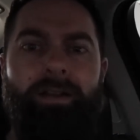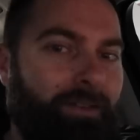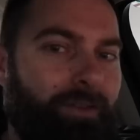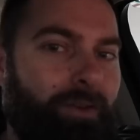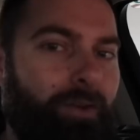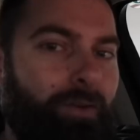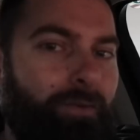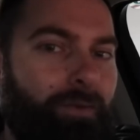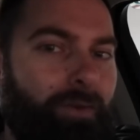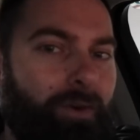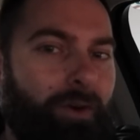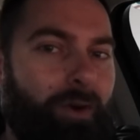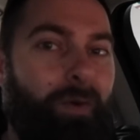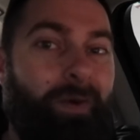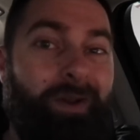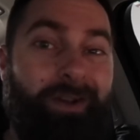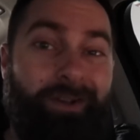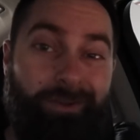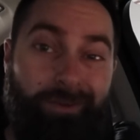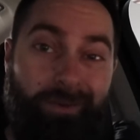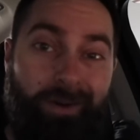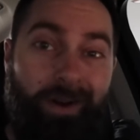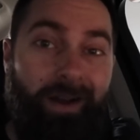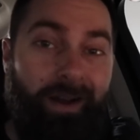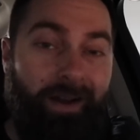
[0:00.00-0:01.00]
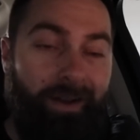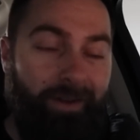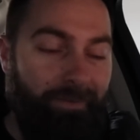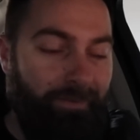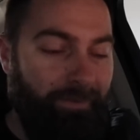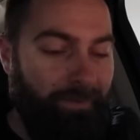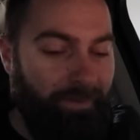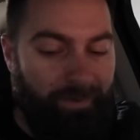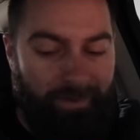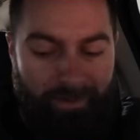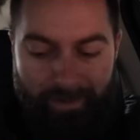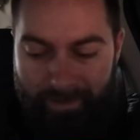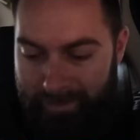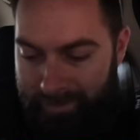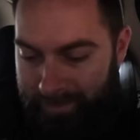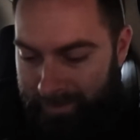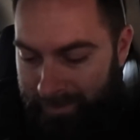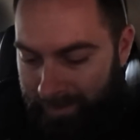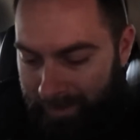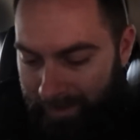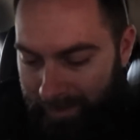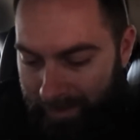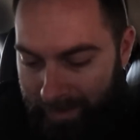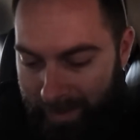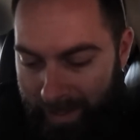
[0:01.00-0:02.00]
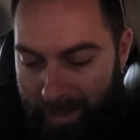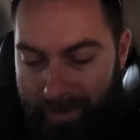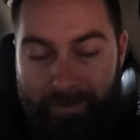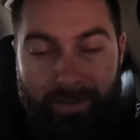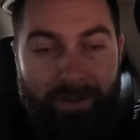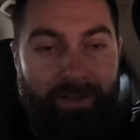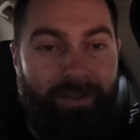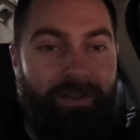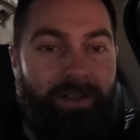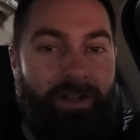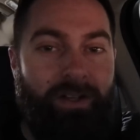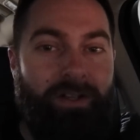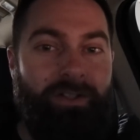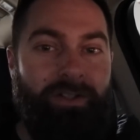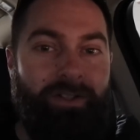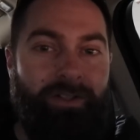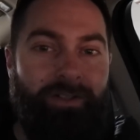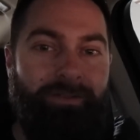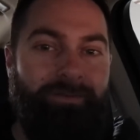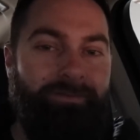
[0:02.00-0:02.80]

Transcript: Let's go for a quick drive and have a discussion.